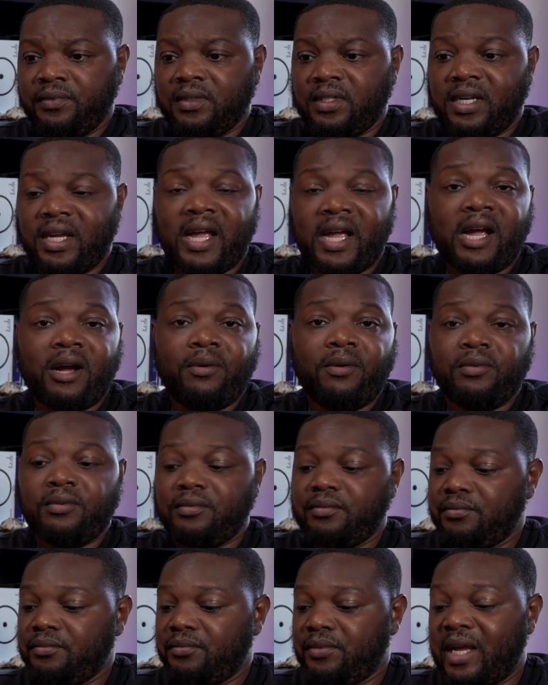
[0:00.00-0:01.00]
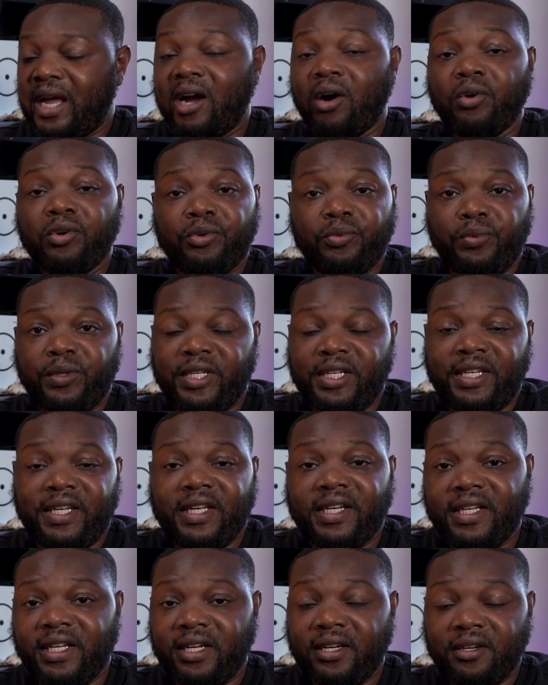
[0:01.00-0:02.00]
how do we get
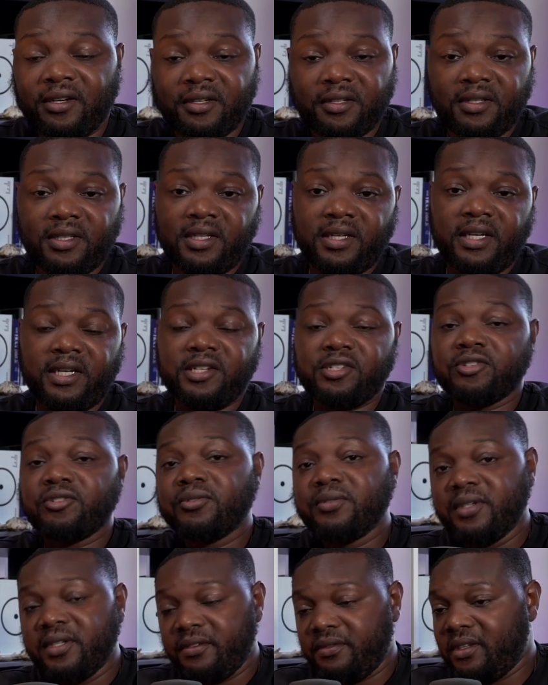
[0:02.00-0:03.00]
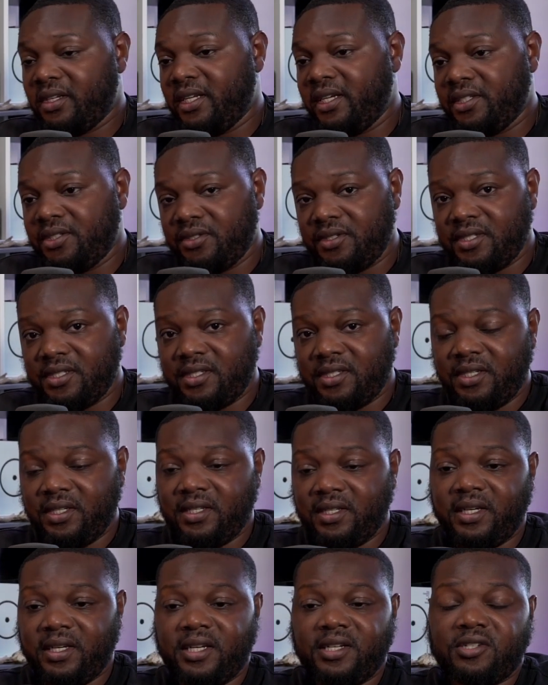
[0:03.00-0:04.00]
here, the history of electricity,
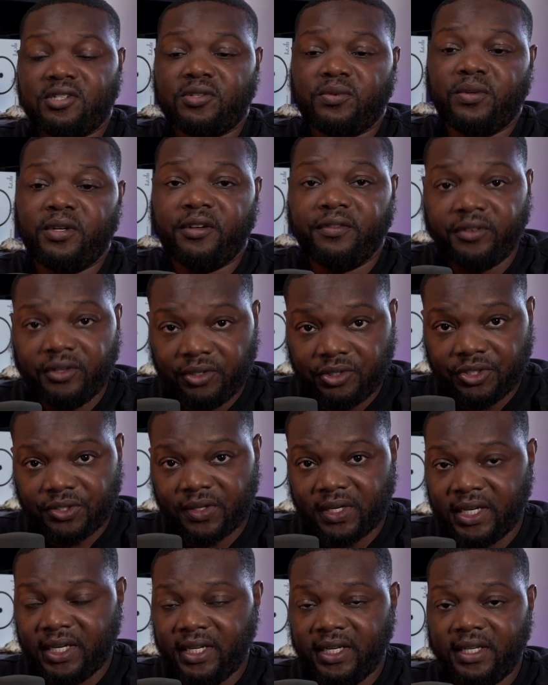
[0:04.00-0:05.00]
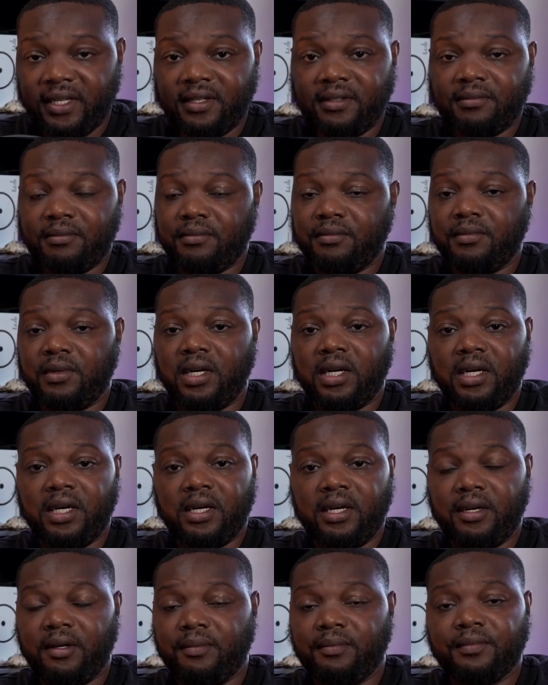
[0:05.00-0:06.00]
the history of your trade,
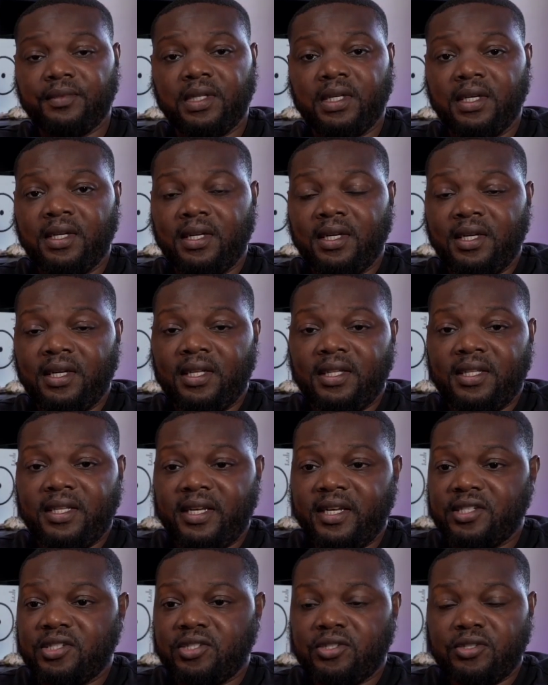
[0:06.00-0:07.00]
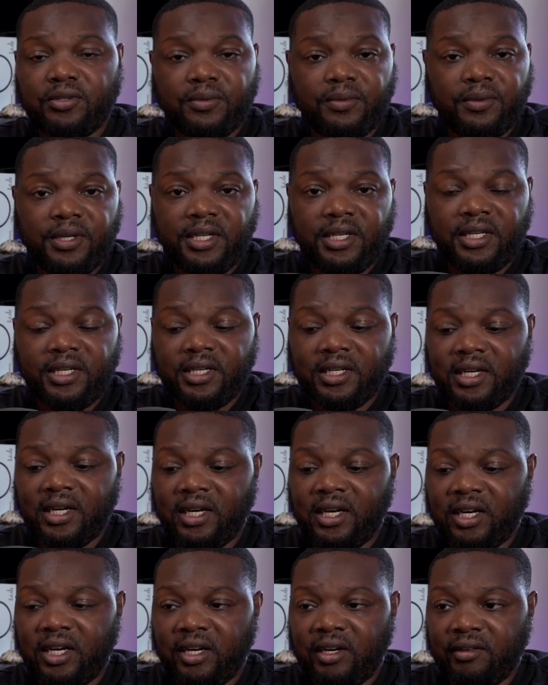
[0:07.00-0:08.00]
the history
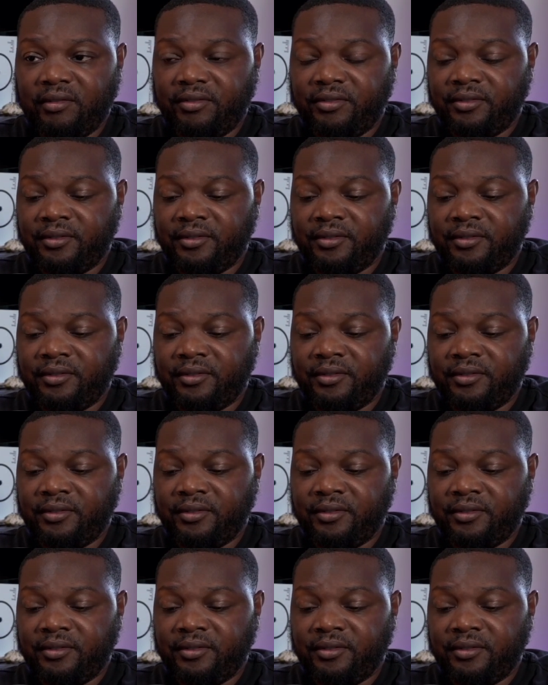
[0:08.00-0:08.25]
of